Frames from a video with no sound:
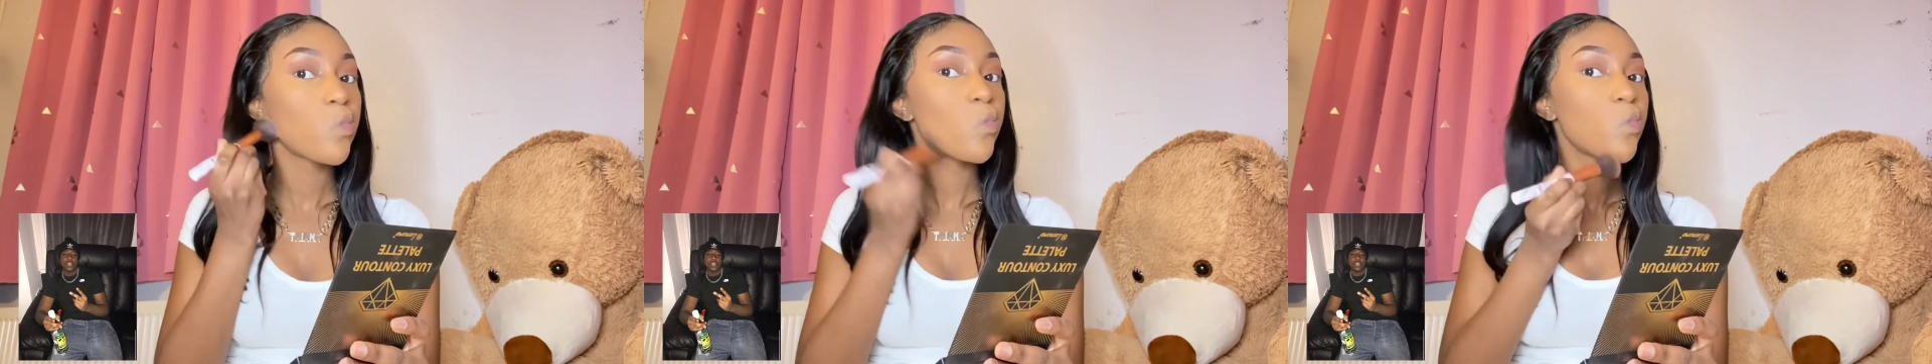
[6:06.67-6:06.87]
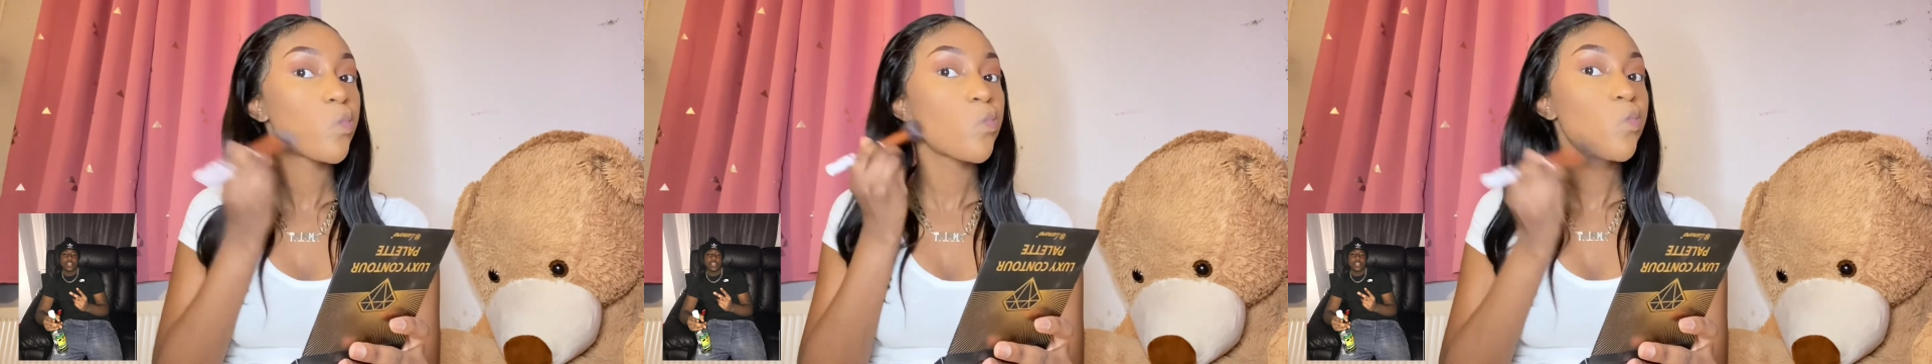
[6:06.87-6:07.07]

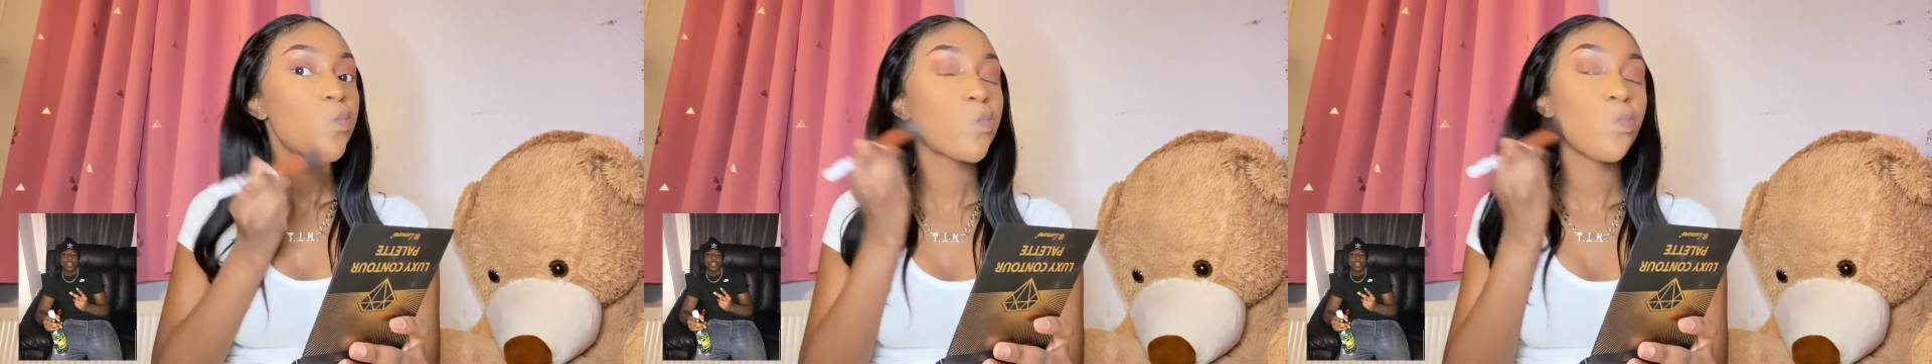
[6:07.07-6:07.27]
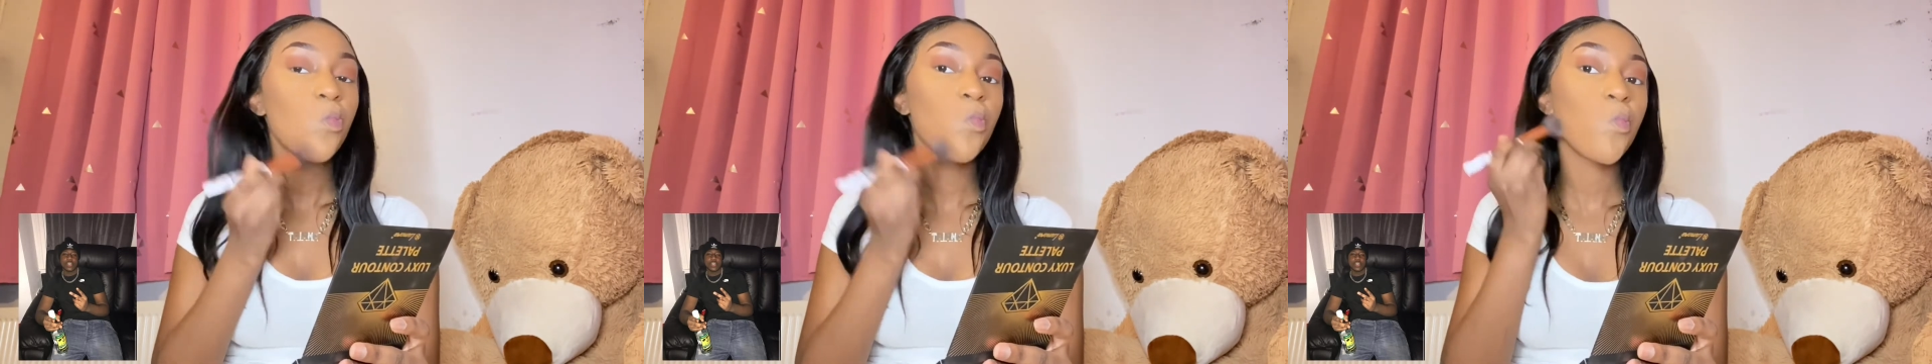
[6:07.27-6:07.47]
Rub up
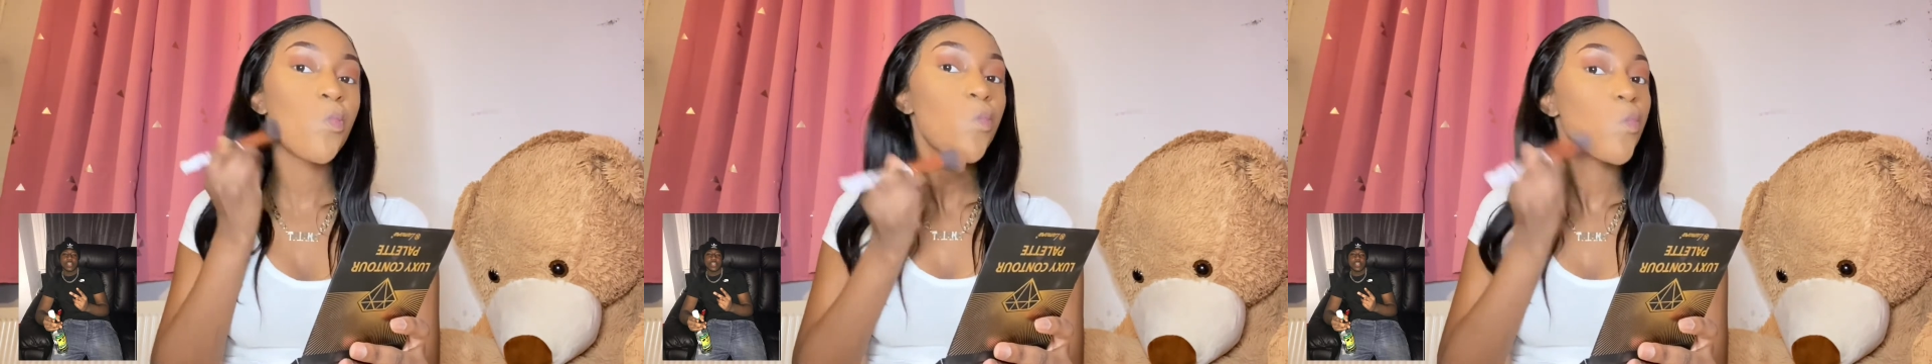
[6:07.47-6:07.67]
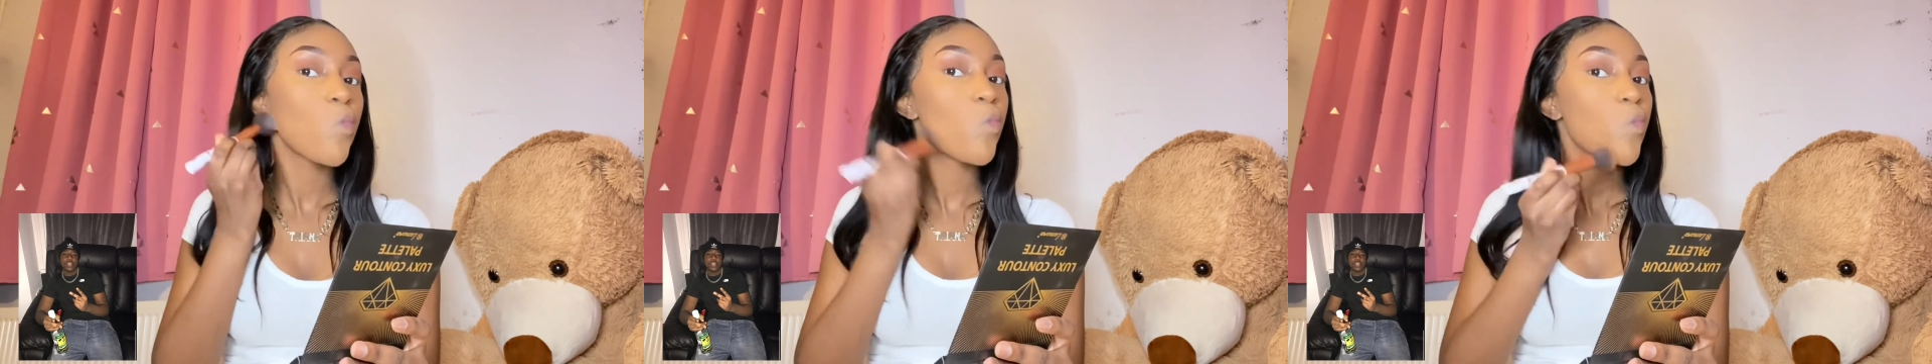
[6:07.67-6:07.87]
the
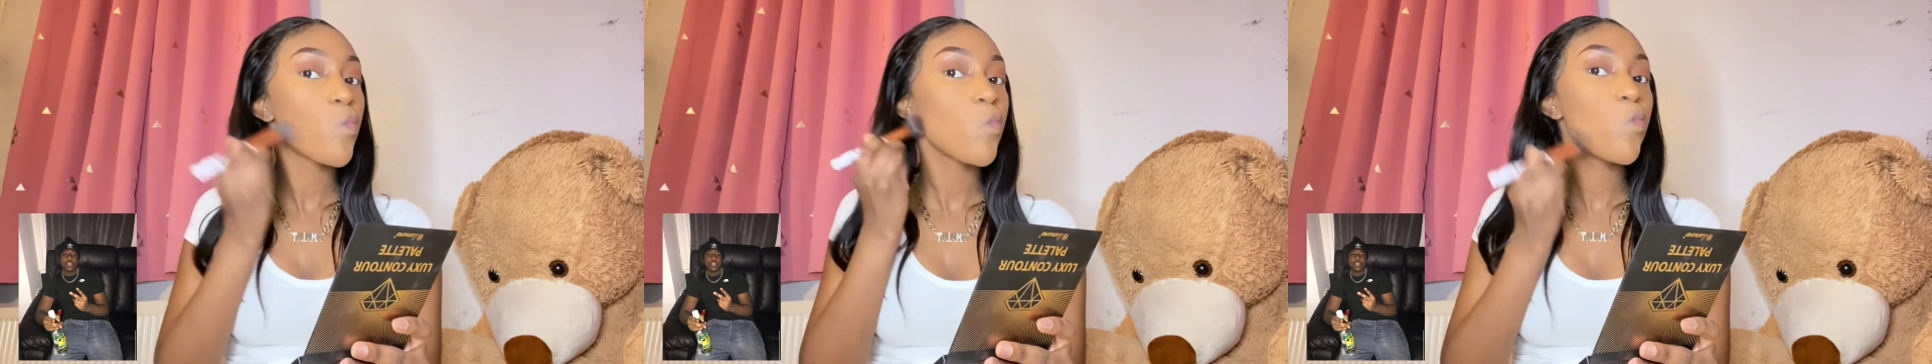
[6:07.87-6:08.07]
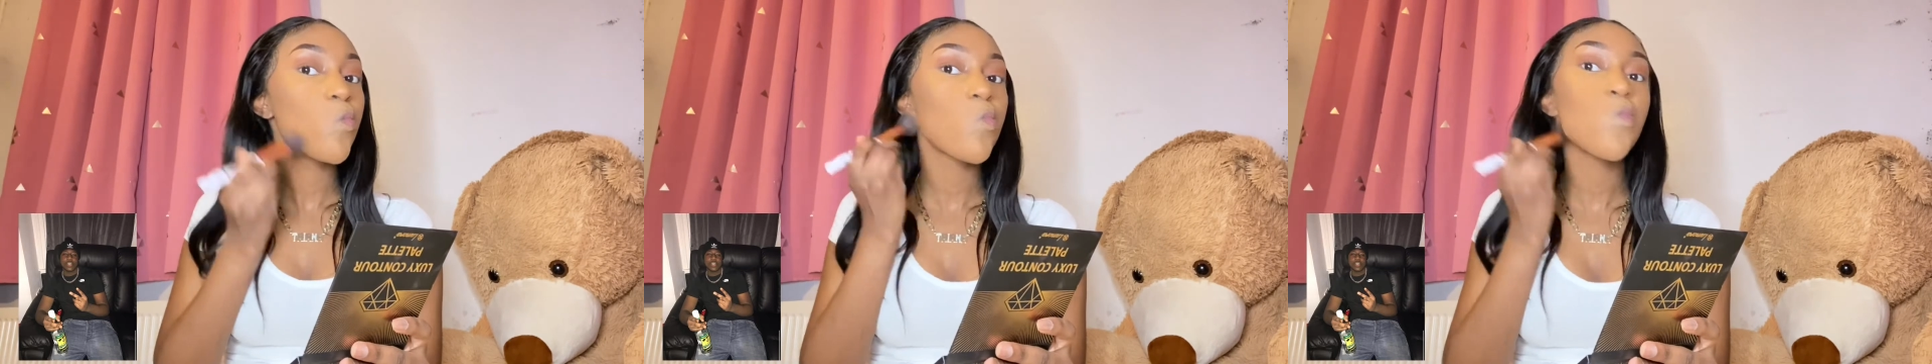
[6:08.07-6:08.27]
chin.
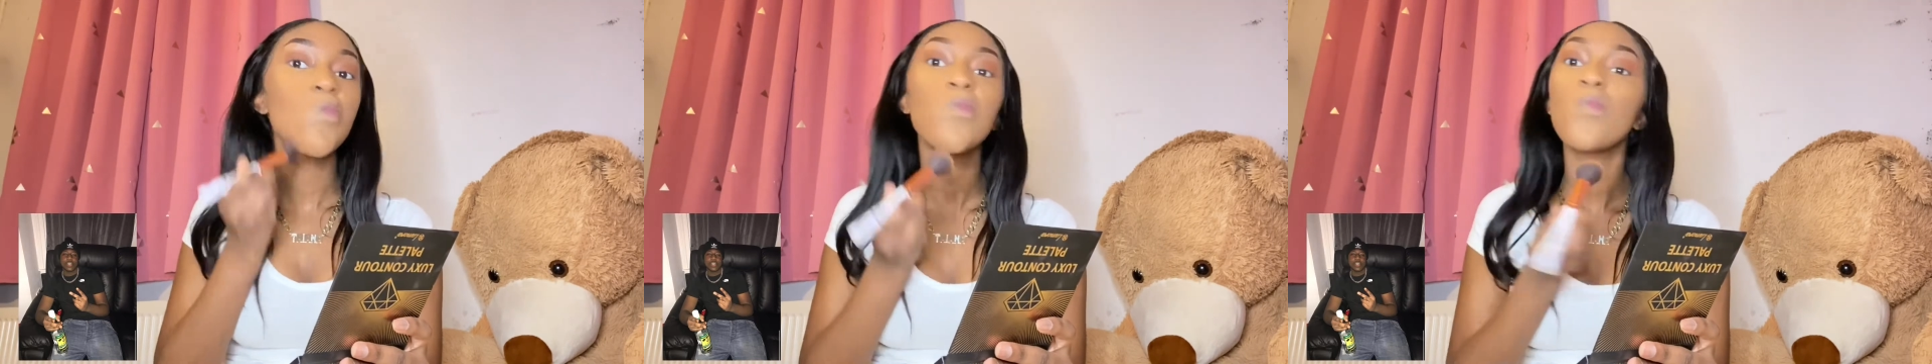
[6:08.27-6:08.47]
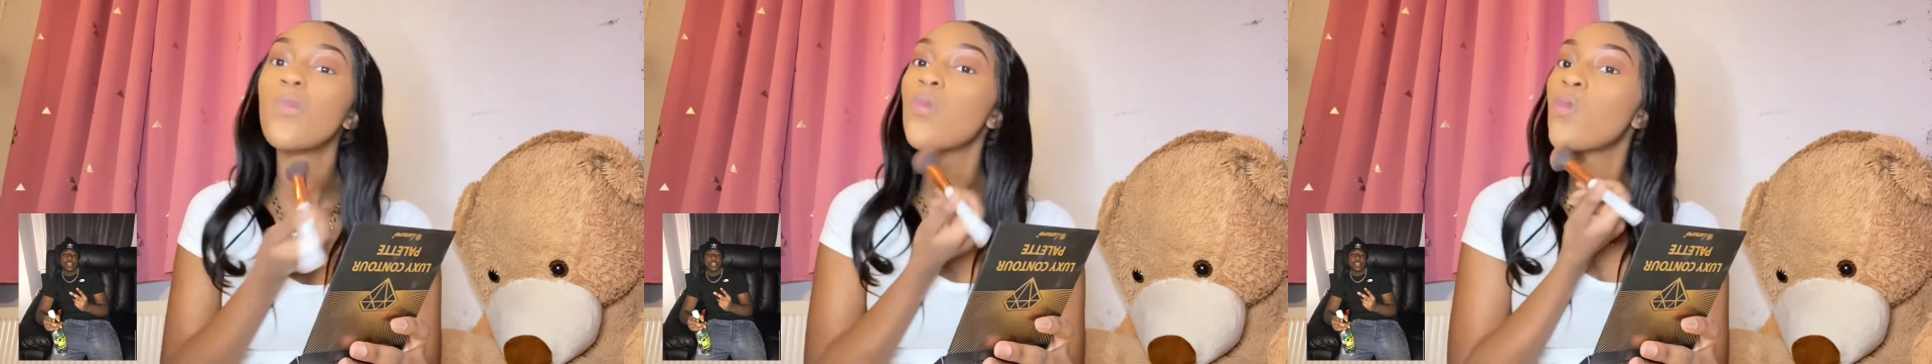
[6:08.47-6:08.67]
Get me?